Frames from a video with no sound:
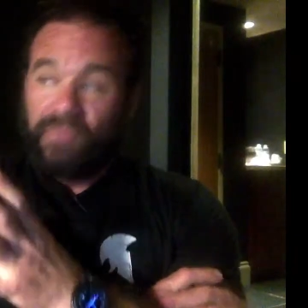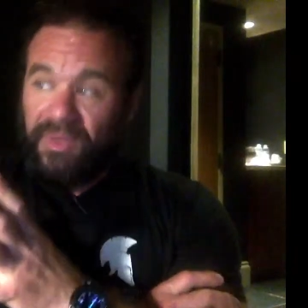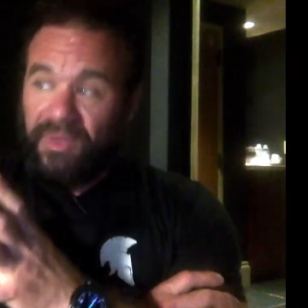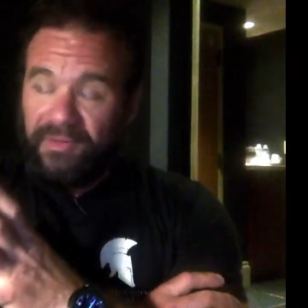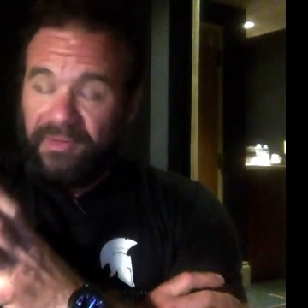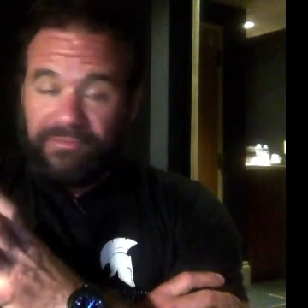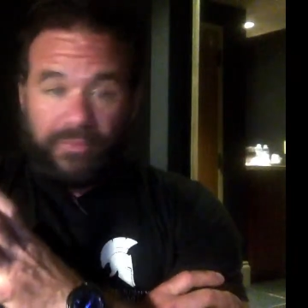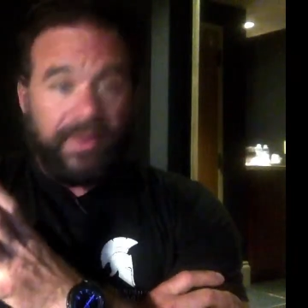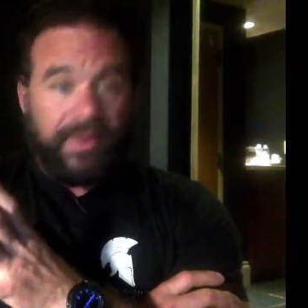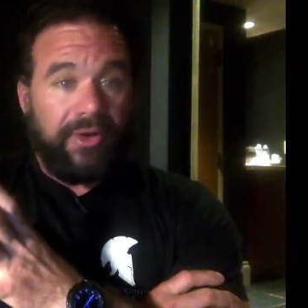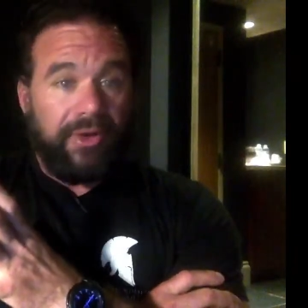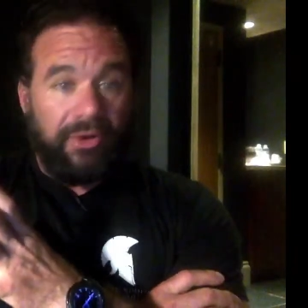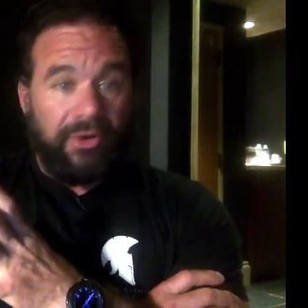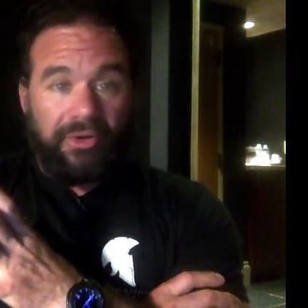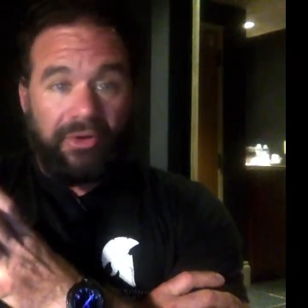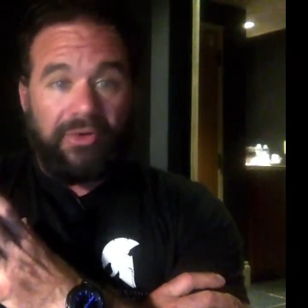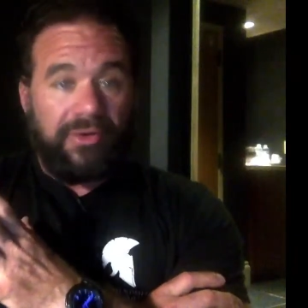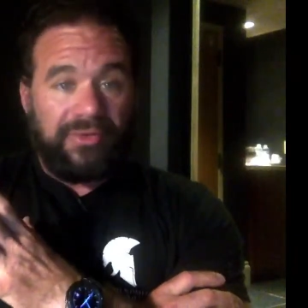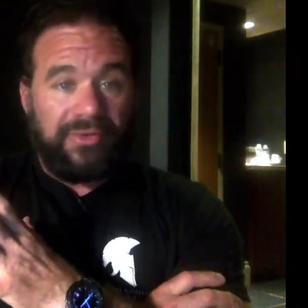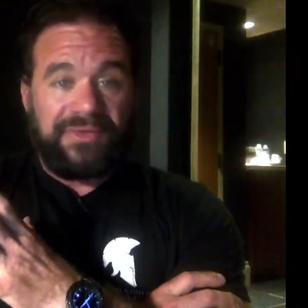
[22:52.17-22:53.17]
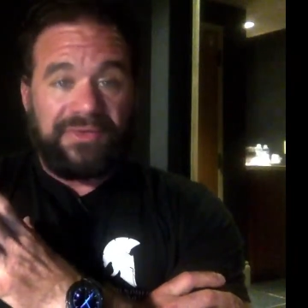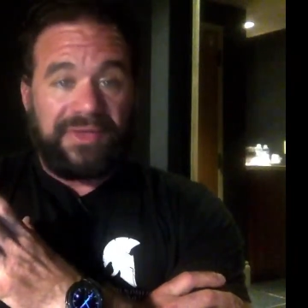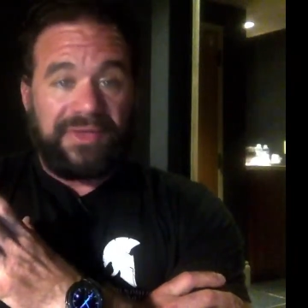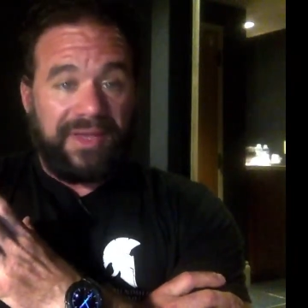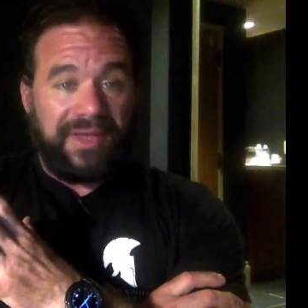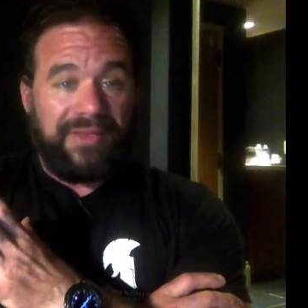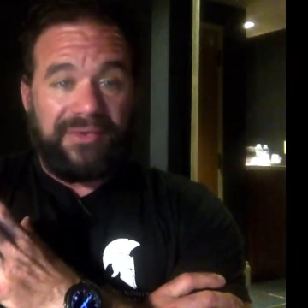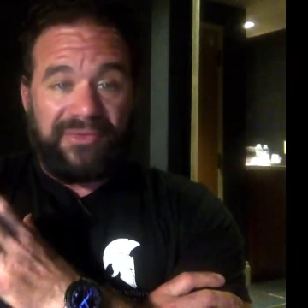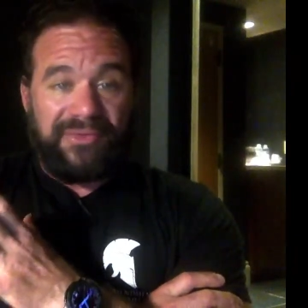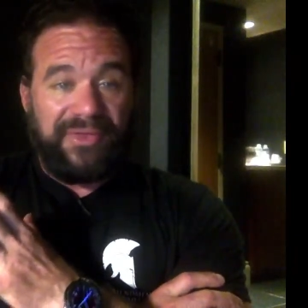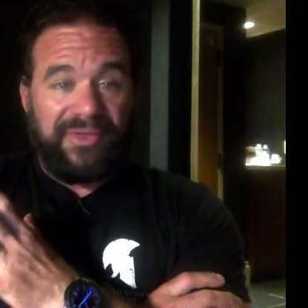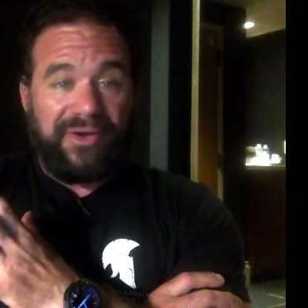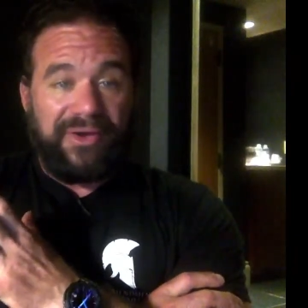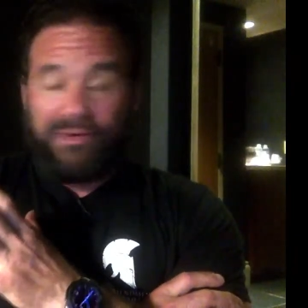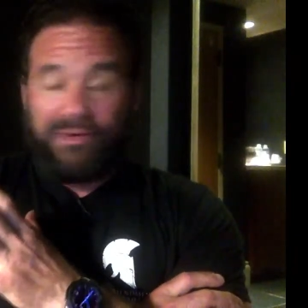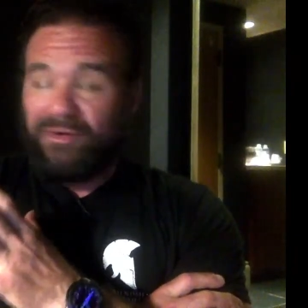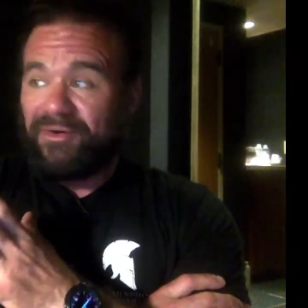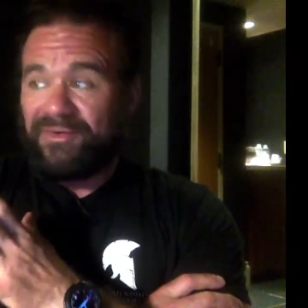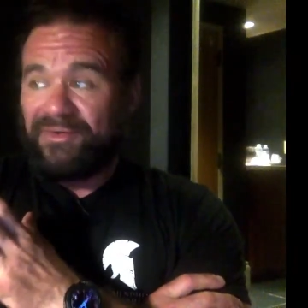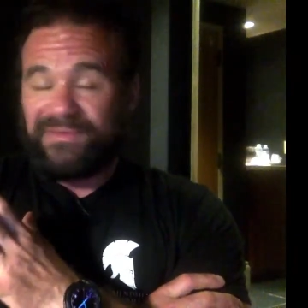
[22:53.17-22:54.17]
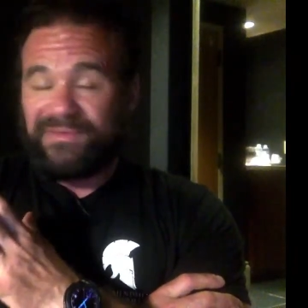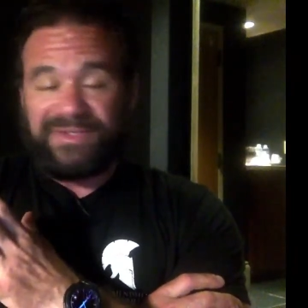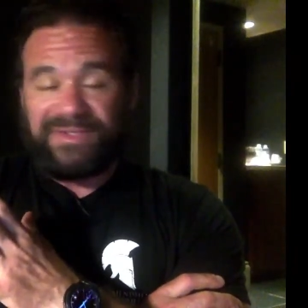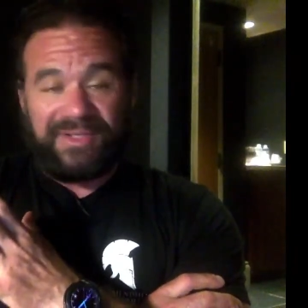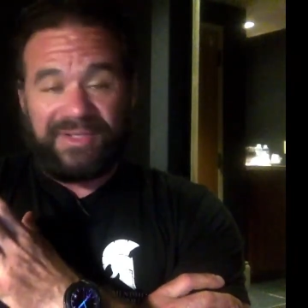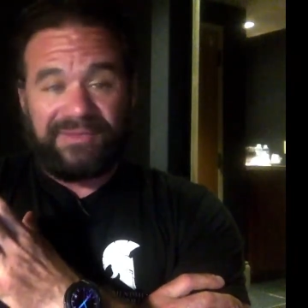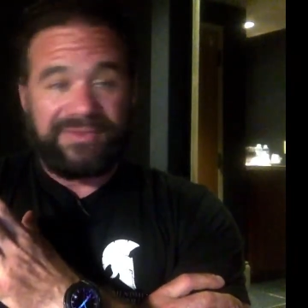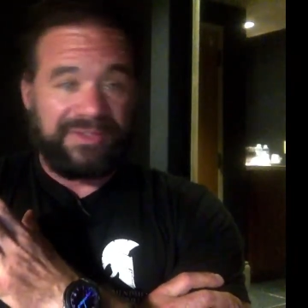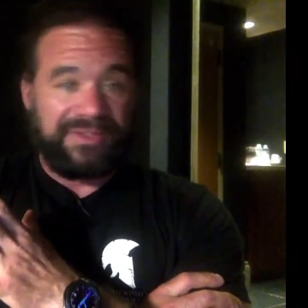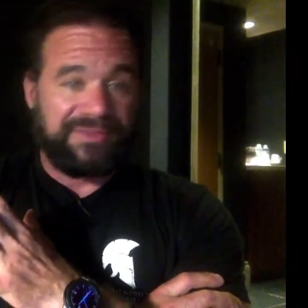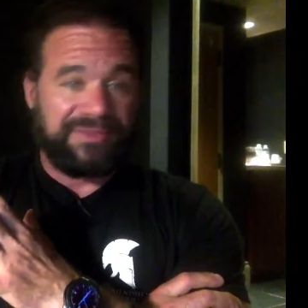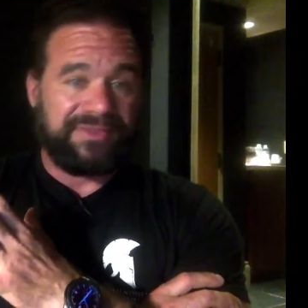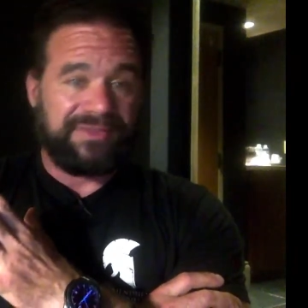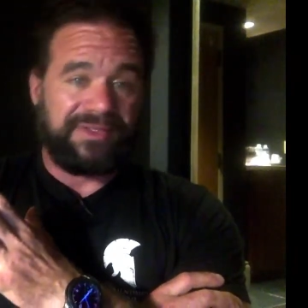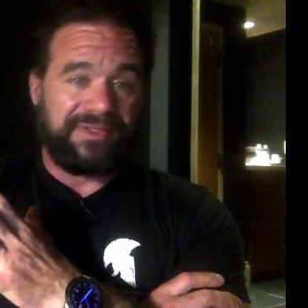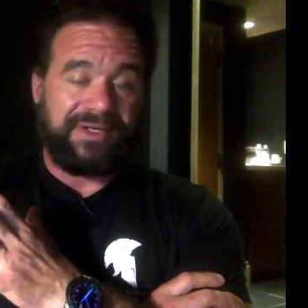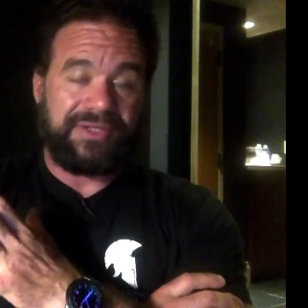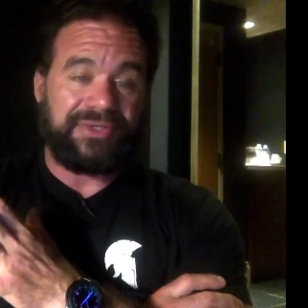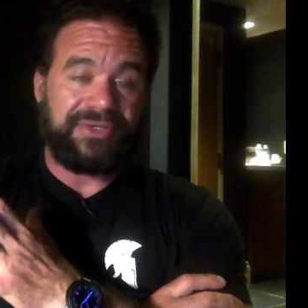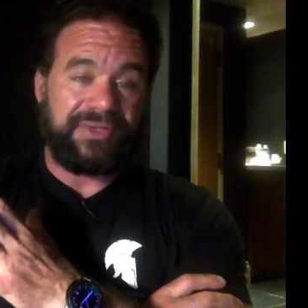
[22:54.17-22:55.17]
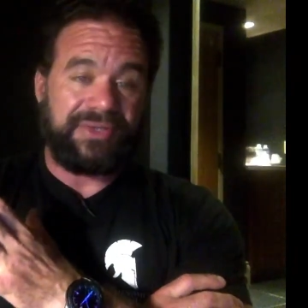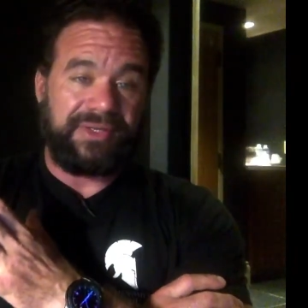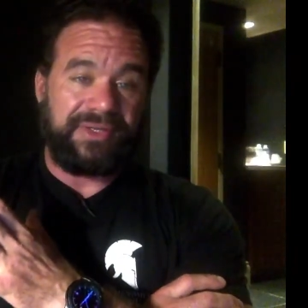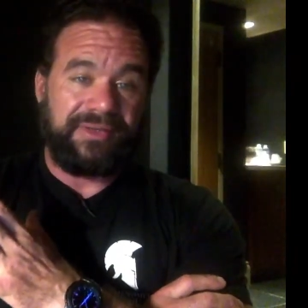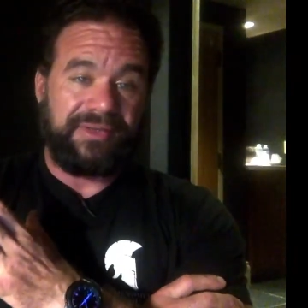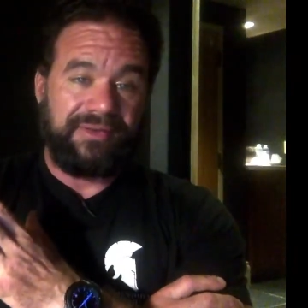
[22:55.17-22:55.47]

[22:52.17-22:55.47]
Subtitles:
If we are all together, there aren't enough jail cells in the country,